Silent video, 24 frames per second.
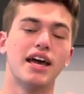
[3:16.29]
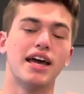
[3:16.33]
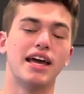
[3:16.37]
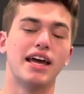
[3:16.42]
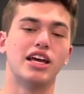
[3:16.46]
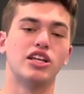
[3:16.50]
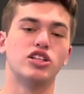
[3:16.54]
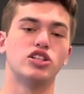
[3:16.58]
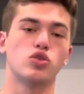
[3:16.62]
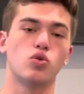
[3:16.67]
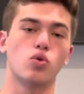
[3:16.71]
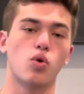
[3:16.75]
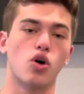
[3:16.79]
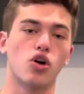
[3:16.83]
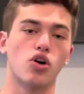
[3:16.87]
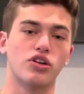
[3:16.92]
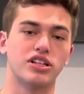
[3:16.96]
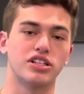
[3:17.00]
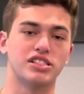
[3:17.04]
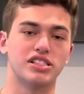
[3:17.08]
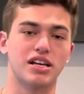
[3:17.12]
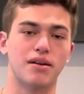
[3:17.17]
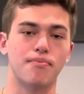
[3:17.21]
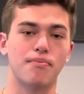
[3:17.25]
into
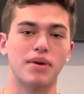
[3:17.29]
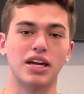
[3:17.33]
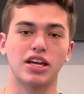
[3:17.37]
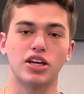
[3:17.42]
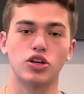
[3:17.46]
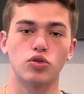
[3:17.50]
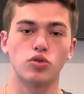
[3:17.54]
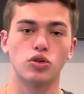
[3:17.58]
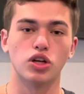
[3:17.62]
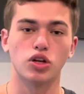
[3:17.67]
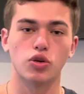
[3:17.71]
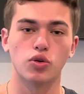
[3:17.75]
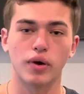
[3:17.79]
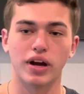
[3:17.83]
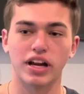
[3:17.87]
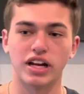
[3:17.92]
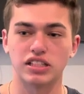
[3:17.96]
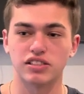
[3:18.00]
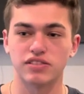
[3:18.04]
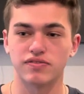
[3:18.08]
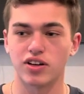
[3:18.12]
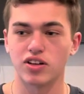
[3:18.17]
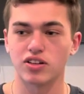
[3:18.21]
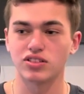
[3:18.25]
qualities that make you the
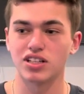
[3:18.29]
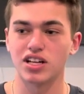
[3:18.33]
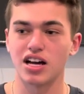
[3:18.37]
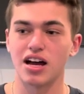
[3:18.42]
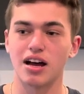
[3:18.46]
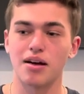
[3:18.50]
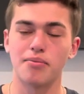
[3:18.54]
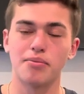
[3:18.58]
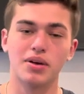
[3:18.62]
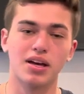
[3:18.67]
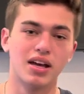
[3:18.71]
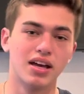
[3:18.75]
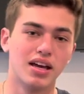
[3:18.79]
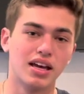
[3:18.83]
greatest of all time